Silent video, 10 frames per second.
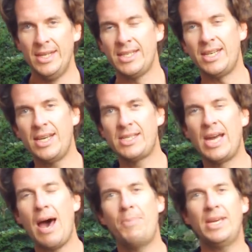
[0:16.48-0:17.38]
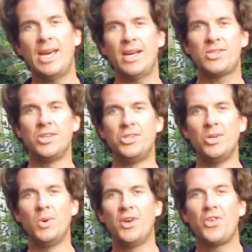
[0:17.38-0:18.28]
Today's topic has to
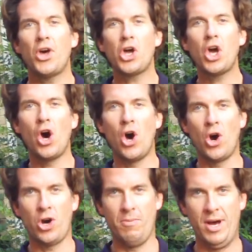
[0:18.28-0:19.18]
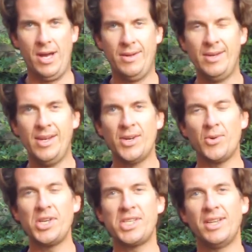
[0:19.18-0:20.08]
do with karma.
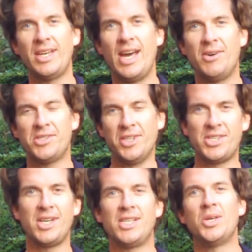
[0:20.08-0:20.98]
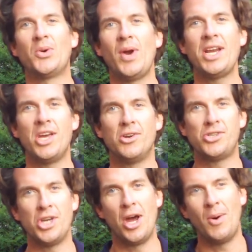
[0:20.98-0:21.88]
Recently, I was listening to a radio
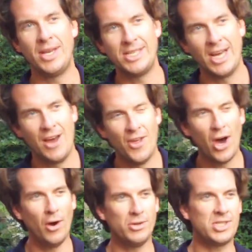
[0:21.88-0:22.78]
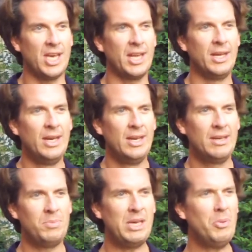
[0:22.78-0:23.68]
show, and uh, the host said,
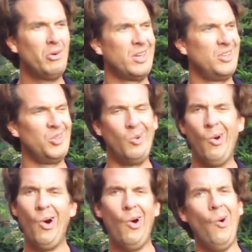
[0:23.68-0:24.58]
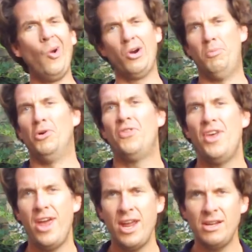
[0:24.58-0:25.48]
People can do horrible
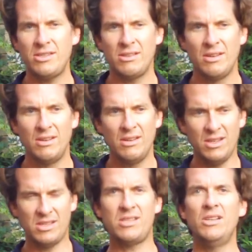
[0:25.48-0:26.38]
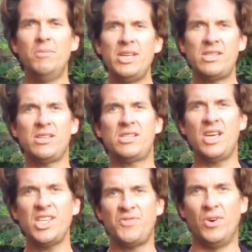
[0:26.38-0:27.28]
things and still be
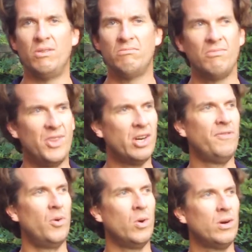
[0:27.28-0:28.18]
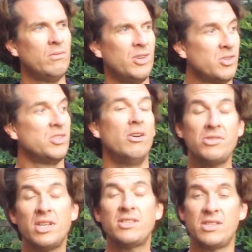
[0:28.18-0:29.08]
successful. Therefore, there's no
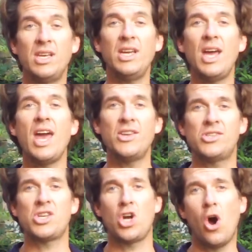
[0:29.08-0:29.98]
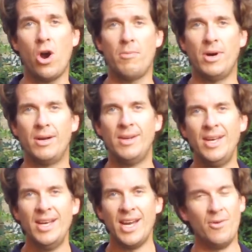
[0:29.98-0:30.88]
such thing as karma.
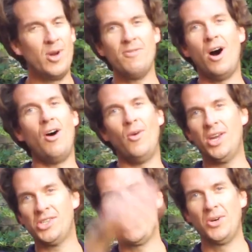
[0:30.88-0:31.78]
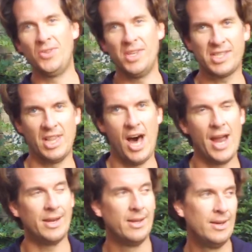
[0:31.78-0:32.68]
And we've always heard this
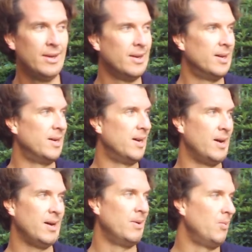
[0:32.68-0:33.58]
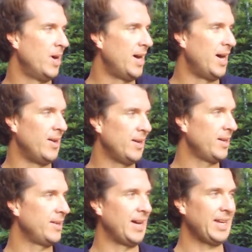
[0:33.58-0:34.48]
line. Oh, wow.
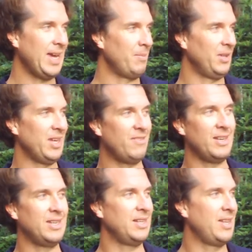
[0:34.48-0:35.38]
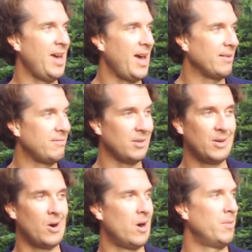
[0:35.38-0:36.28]
I can't believe he did that.
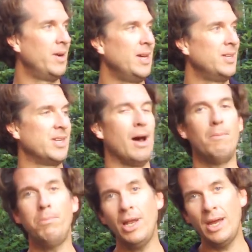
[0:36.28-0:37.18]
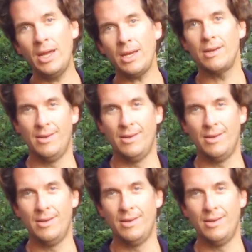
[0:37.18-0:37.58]
Karma is a blank.